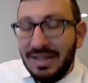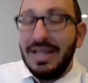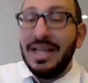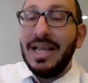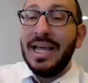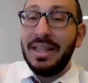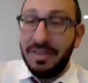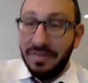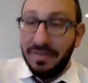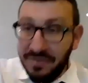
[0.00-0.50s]

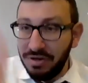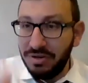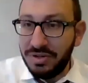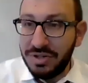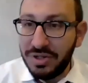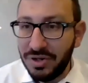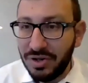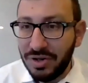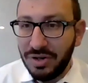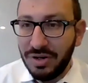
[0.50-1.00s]
in the
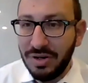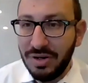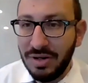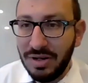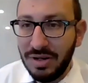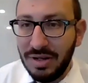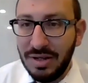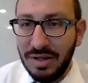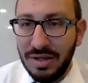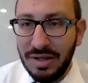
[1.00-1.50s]
future
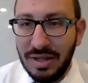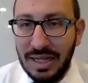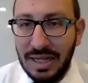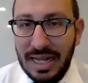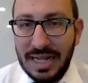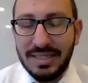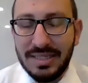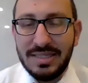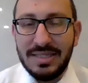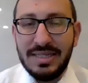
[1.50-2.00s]

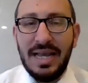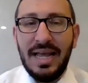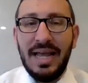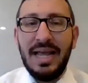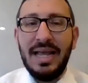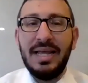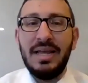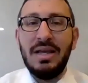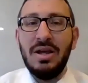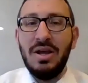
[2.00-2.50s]
and
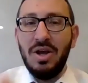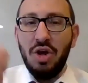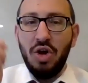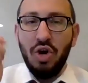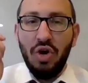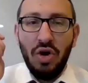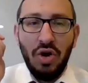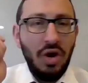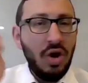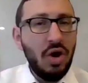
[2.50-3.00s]
say,
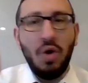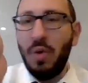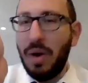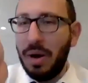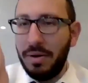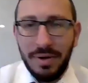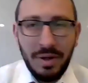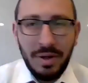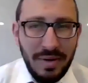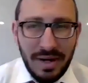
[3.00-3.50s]
oh, I
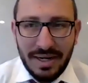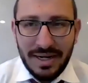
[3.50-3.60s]
regret